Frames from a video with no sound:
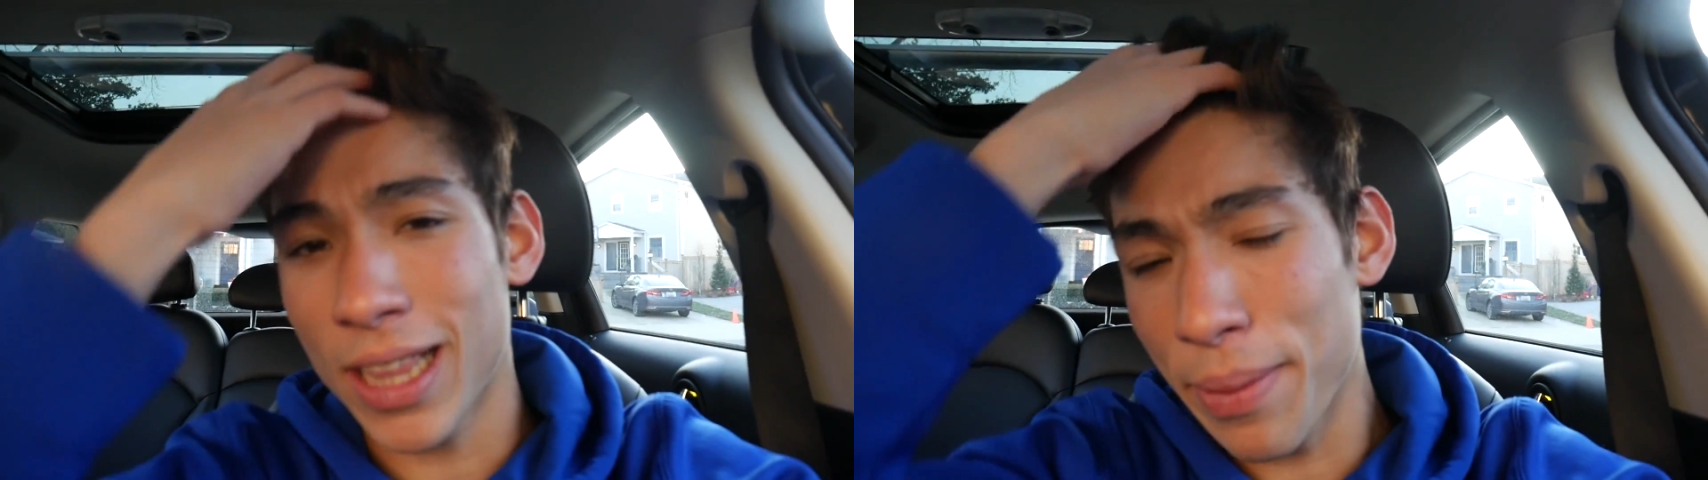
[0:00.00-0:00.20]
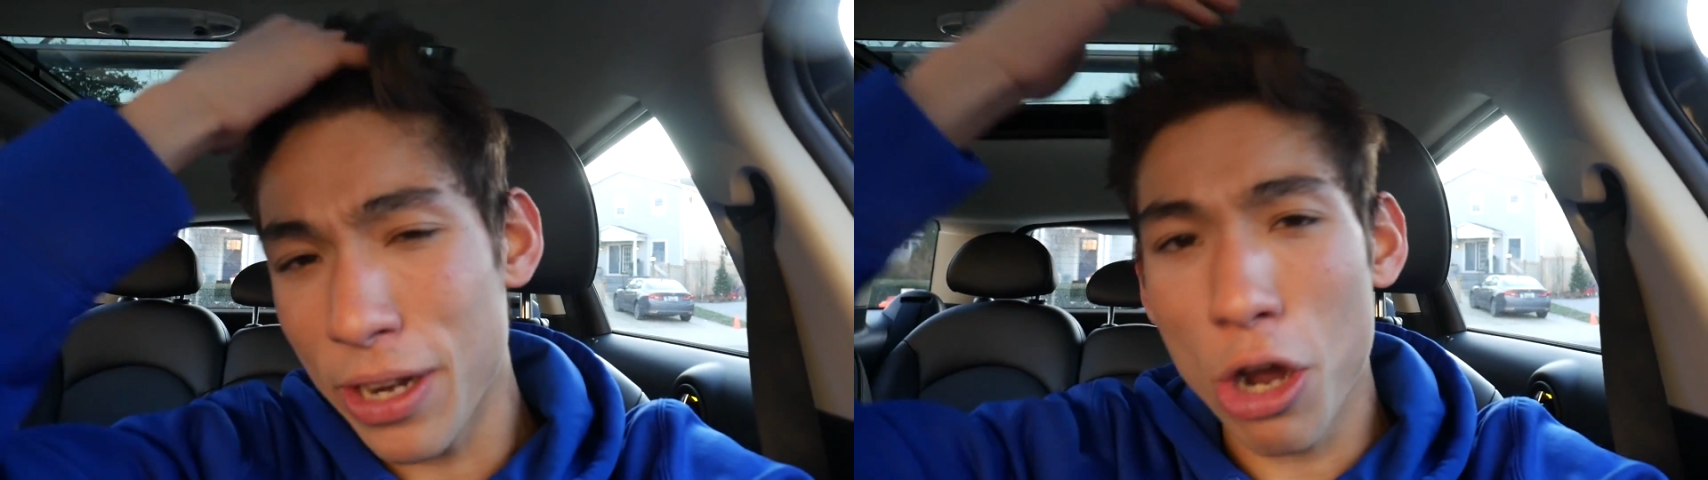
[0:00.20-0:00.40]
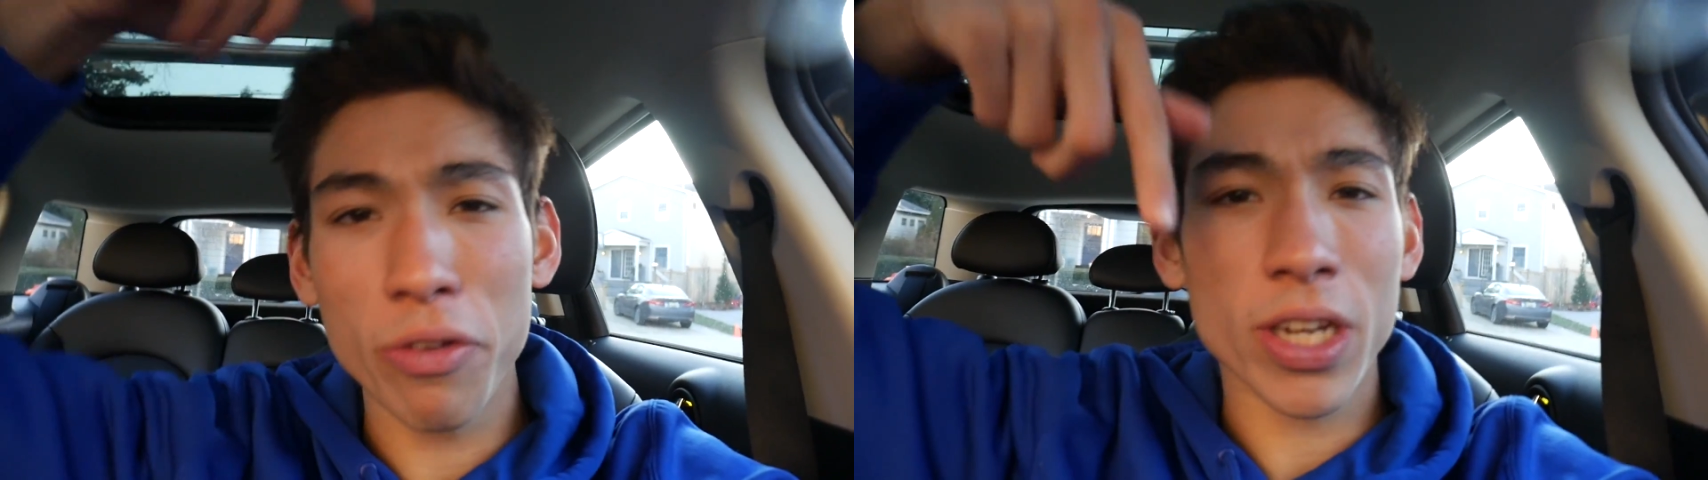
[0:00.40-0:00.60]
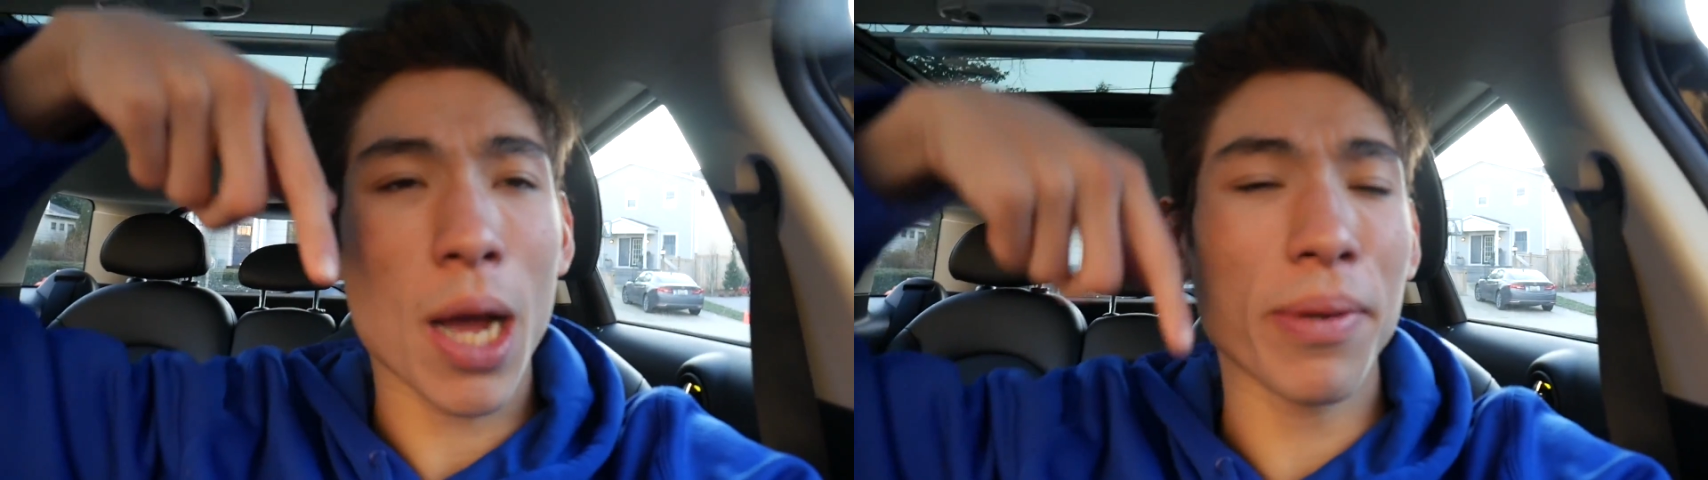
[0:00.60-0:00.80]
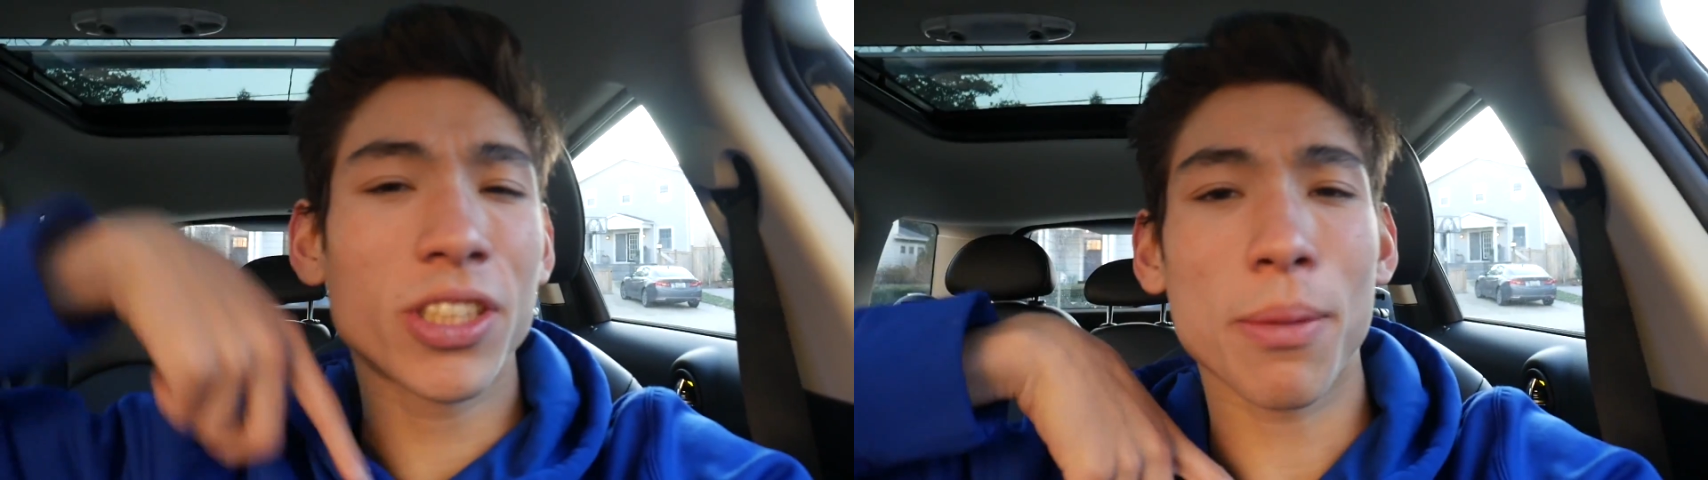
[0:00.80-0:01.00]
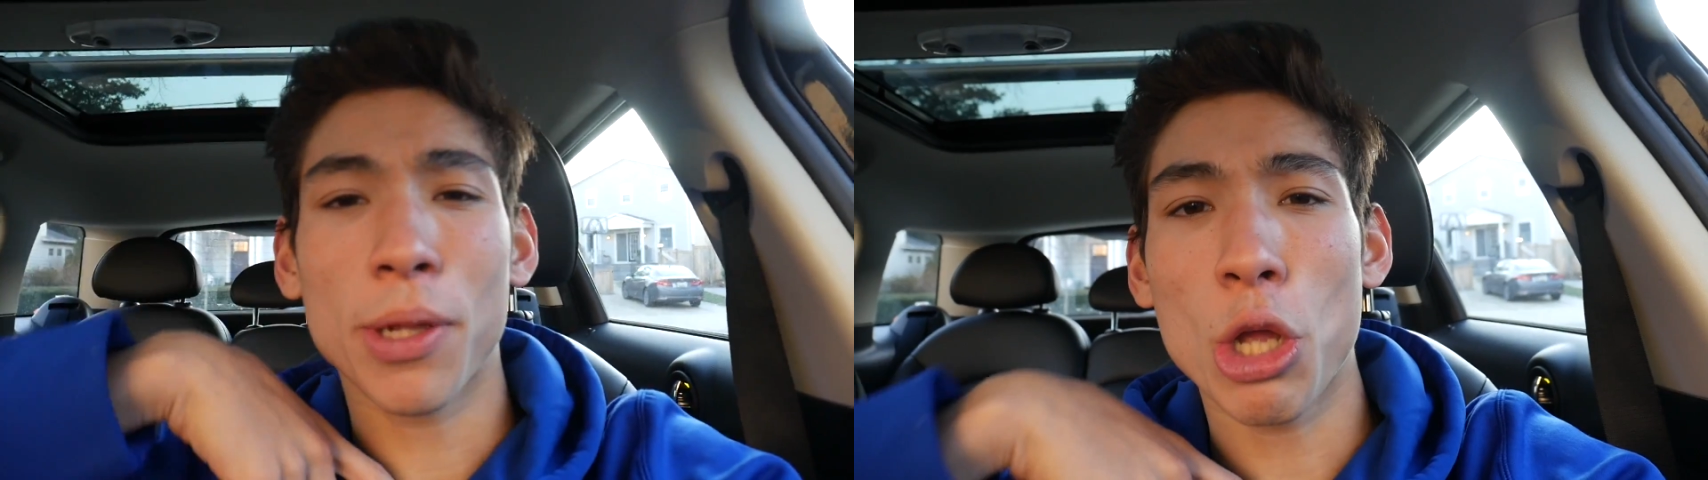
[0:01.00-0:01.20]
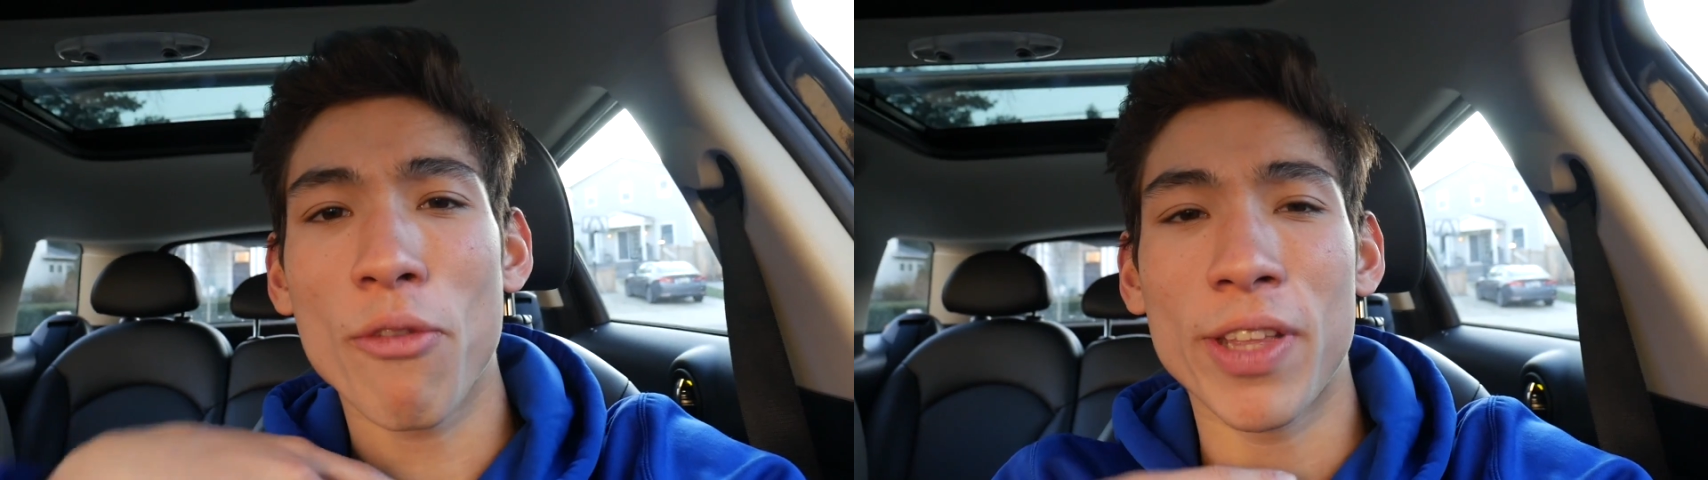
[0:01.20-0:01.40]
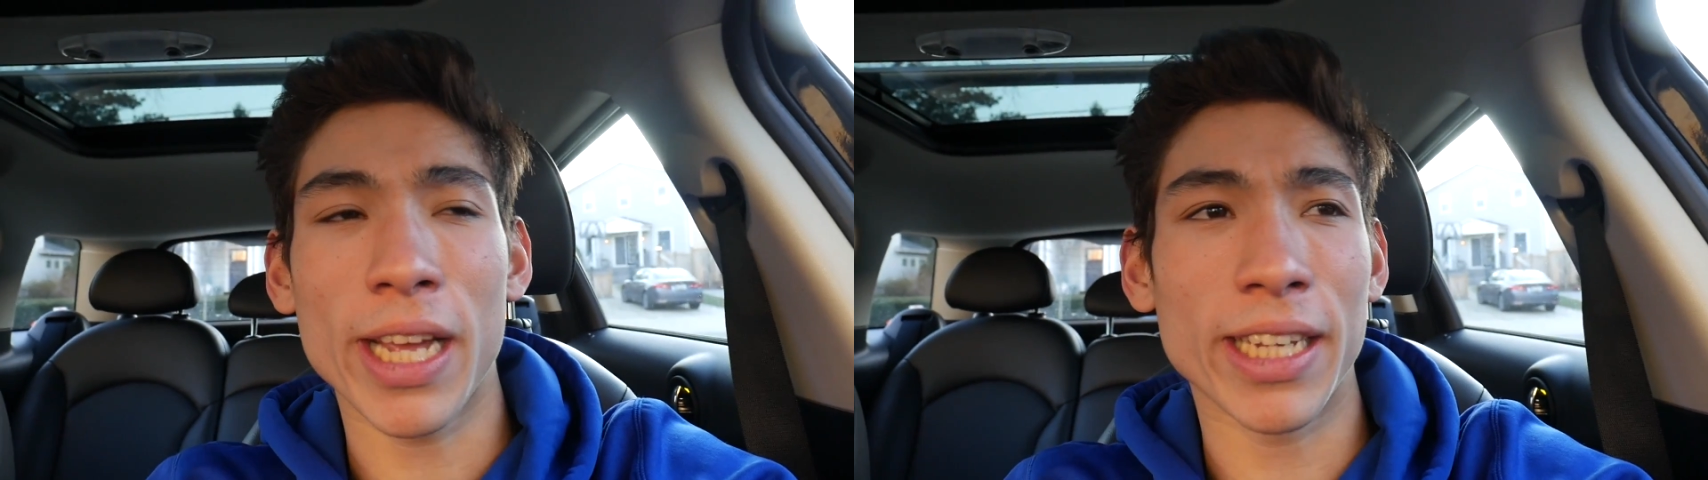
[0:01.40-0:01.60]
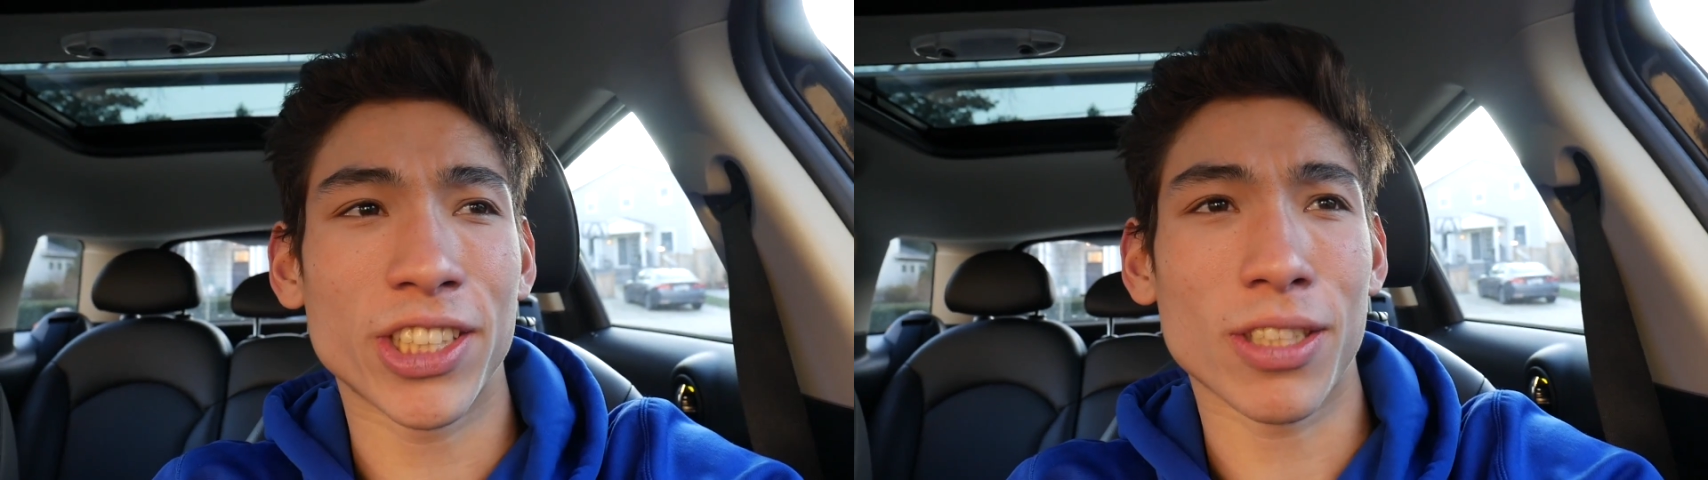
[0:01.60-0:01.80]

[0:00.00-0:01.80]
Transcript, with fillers: Let me know in the comments down below if you think this